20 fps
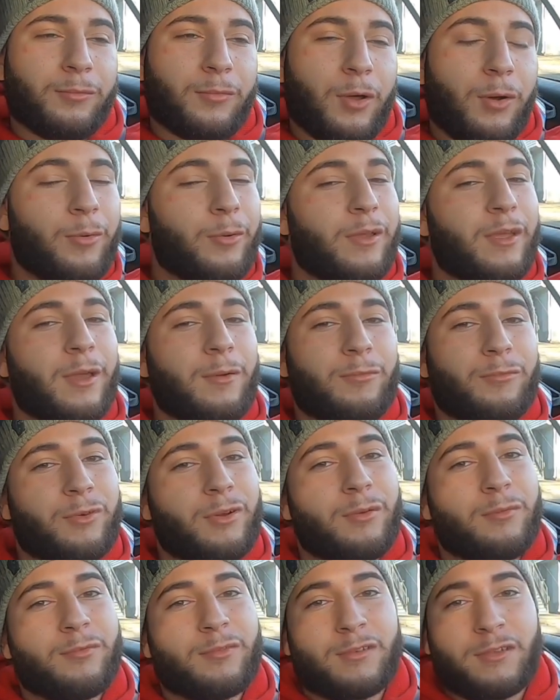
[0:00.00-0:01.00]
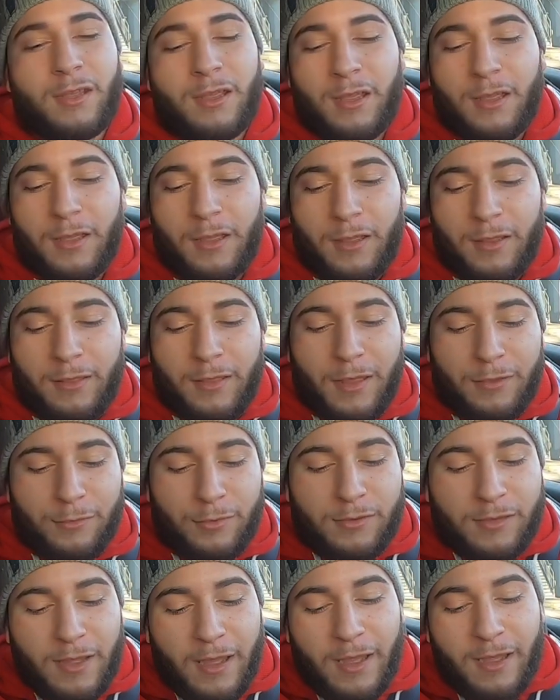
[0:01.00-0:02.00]
OEM rims. That's
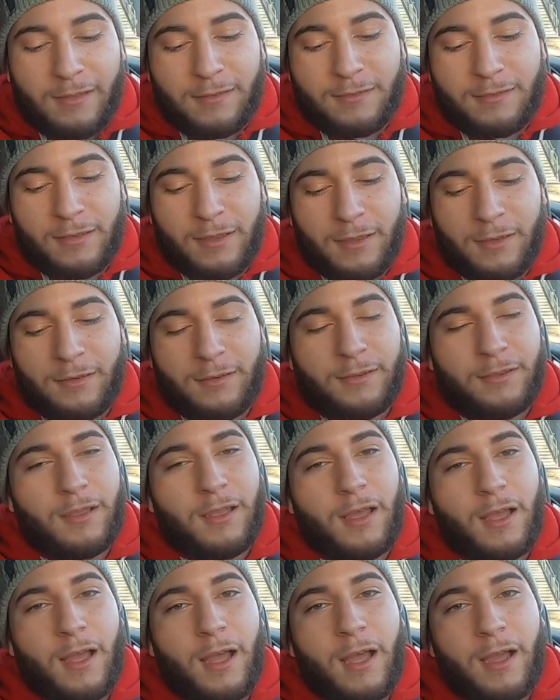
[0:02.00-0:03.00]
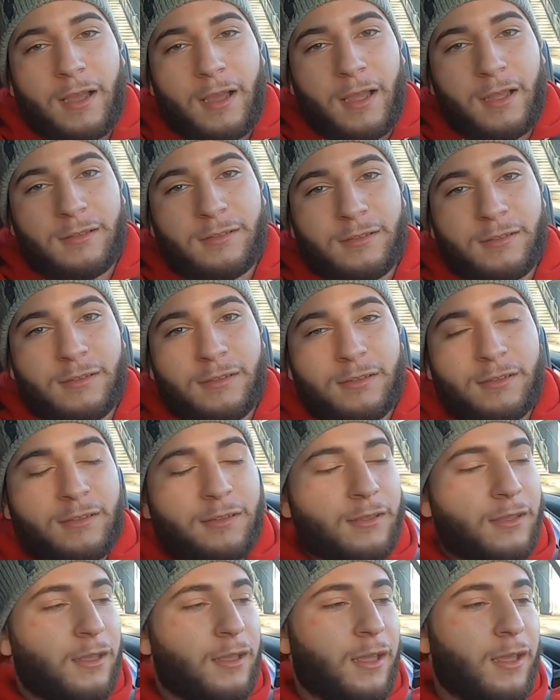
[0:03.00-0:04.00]
what the ad said. I got G'd.
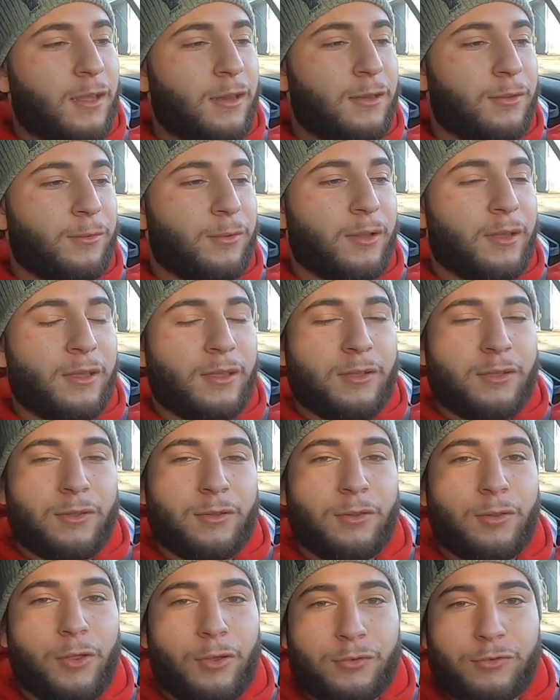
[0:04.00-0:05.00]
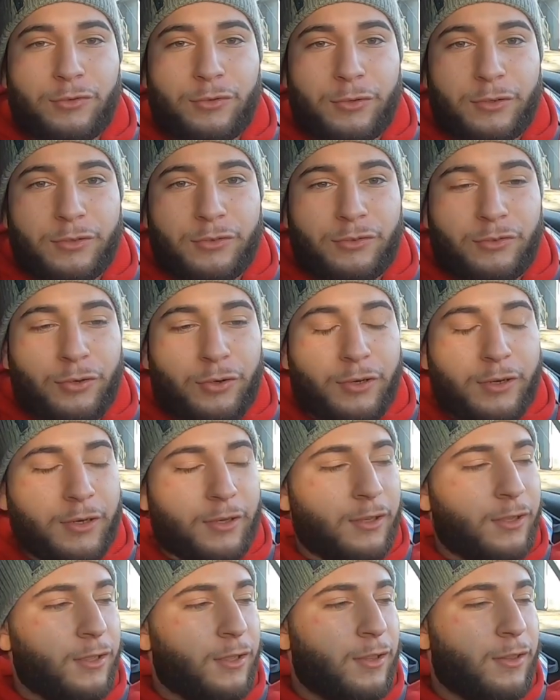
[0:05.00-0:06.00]
Anyway, long story short,
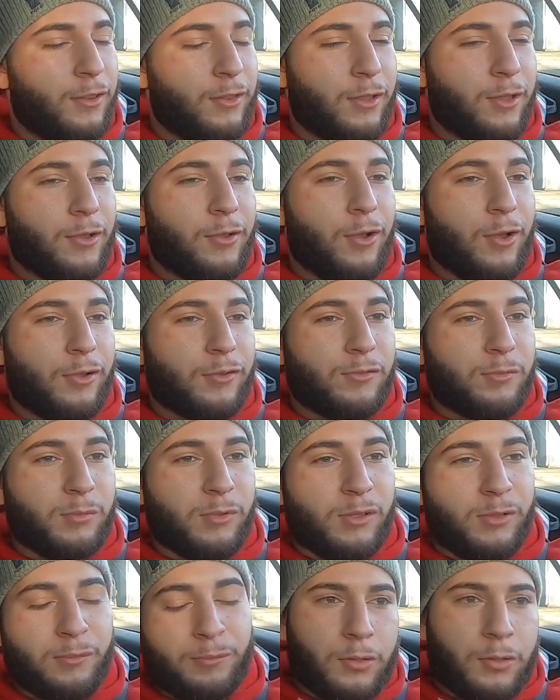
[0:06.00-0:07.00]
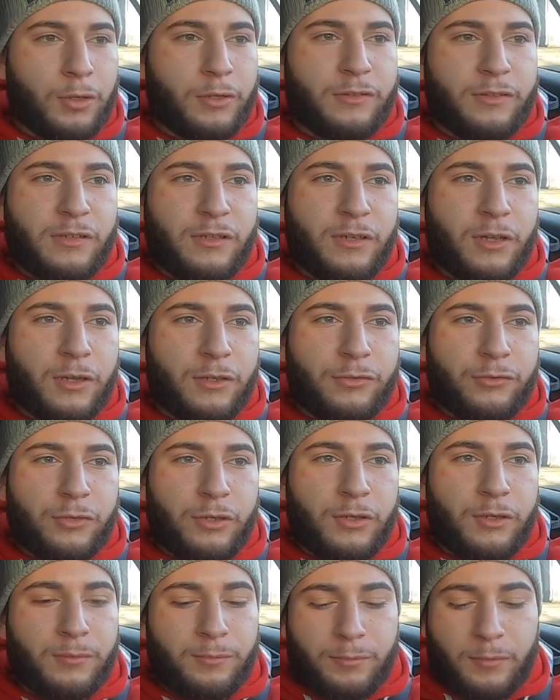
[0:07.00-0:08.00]
they cost me
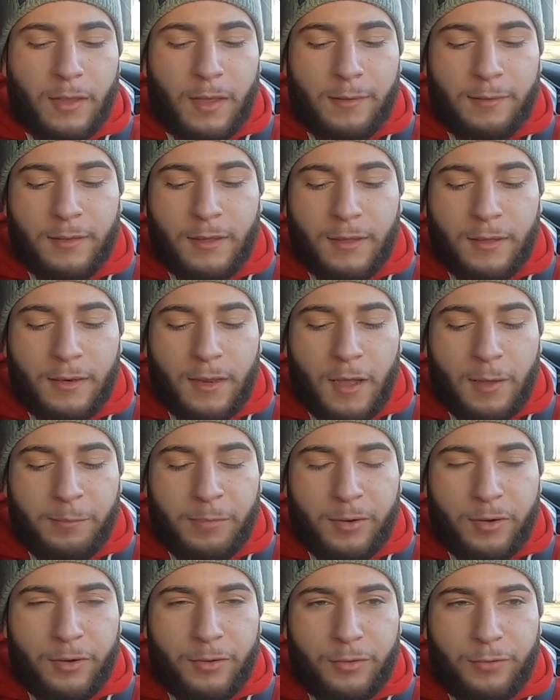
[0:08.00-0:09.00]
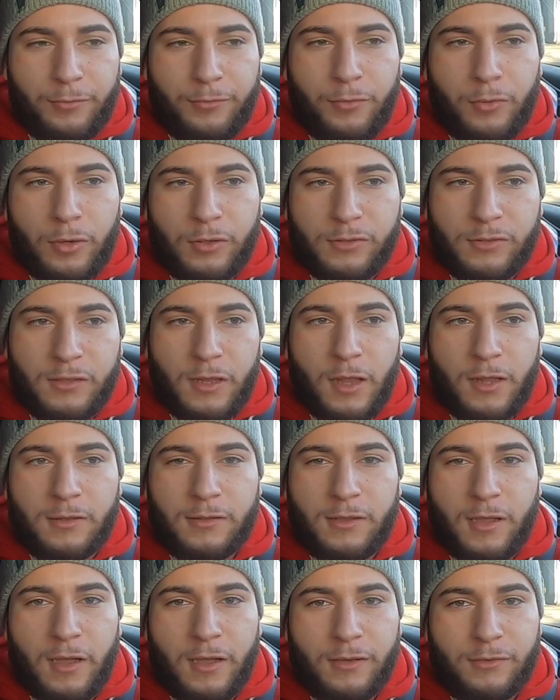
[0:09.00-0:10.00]
$1,300, and then I put another
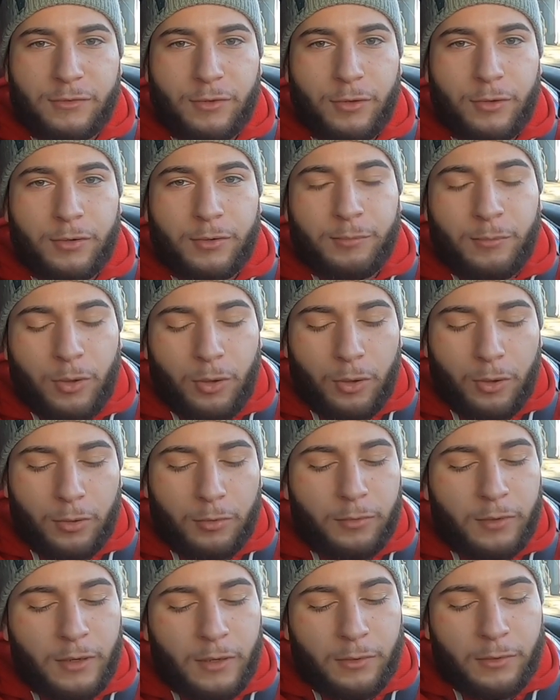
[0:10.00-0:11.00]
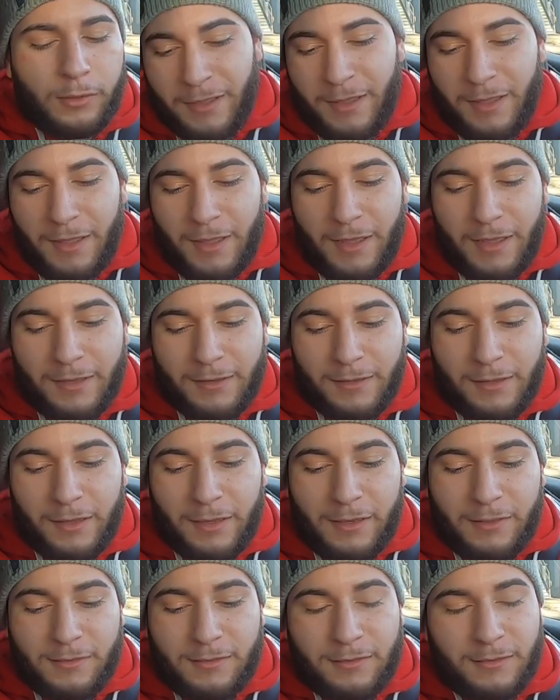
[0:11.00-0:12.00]
$400 tires on them all around.
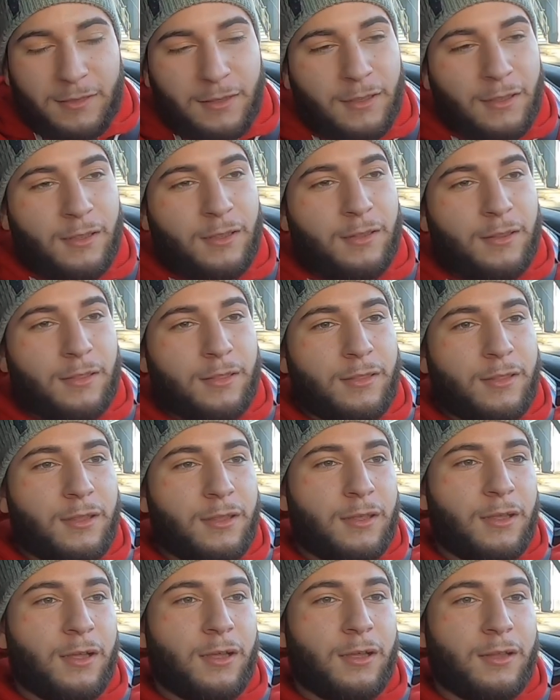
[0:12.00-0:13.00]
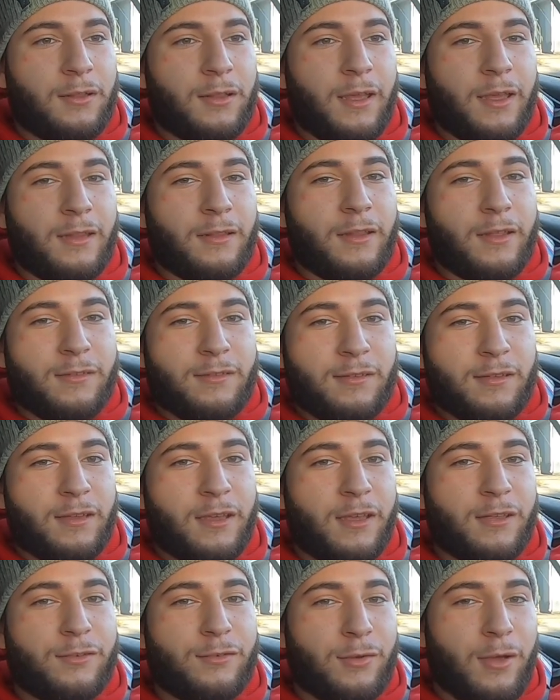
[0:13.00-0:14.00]
Headlights. The headlights, in
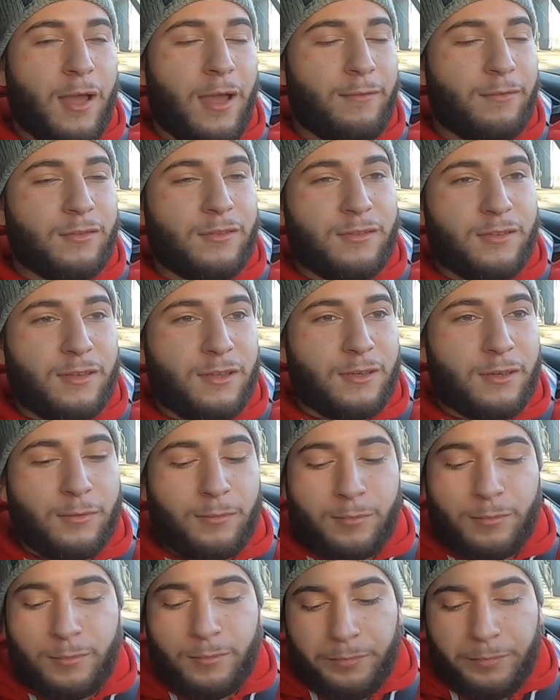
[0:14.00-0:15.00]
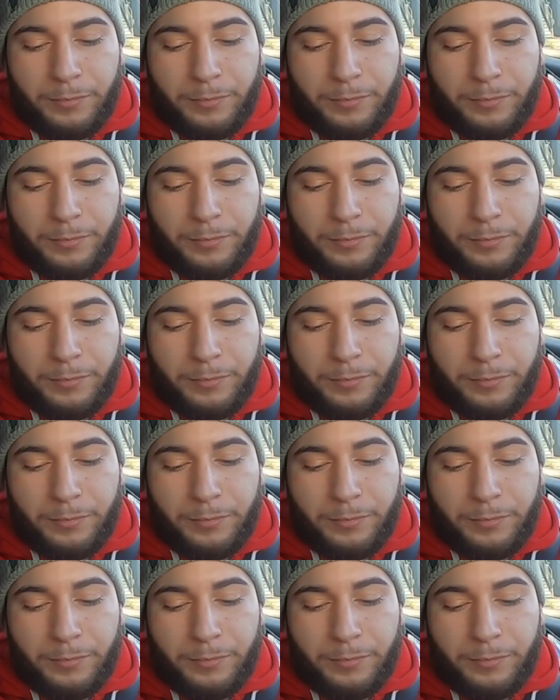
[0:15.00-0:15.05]
case you haven't seen them,